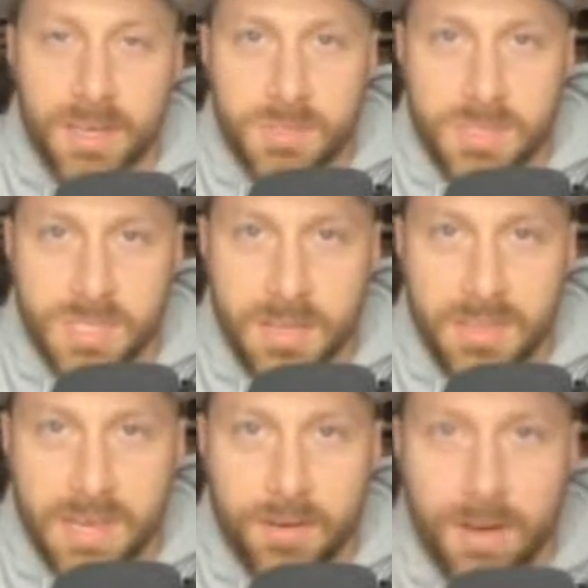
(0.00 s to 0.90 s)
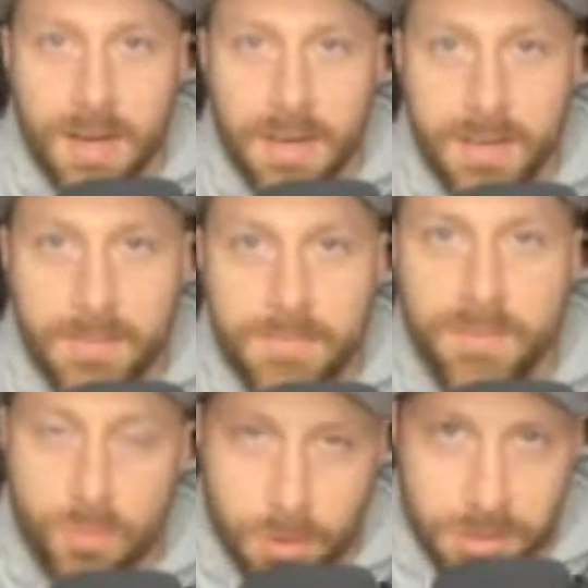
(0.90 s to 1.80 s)
would have looked like
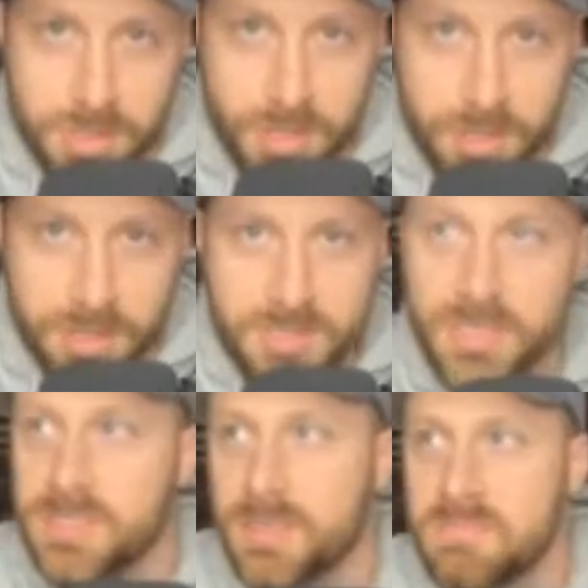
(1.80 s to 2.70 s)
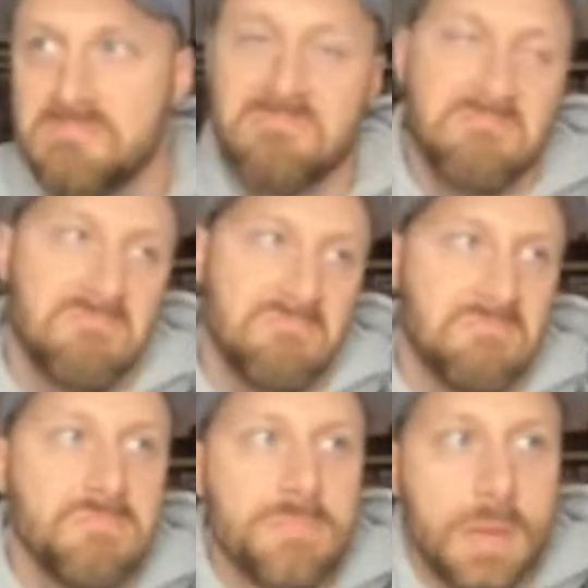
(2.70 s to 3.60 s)
for South Carolina before the
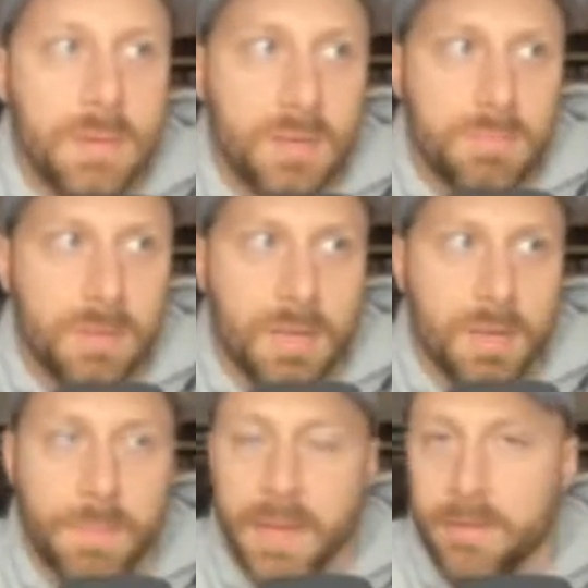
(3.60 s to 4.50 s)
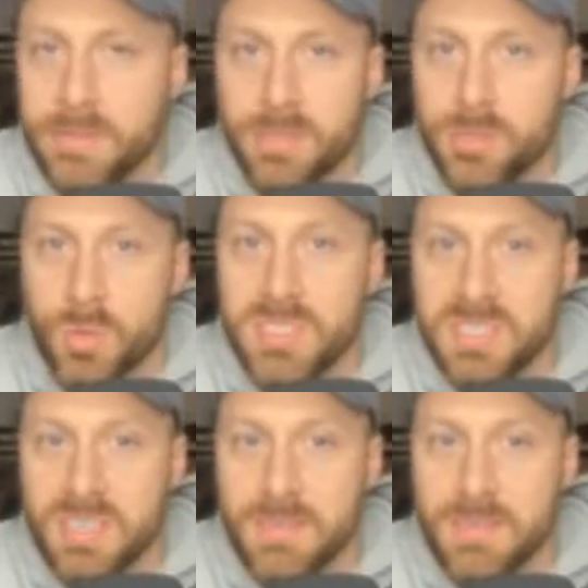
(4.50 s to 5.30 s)
start of the season, maybe a, an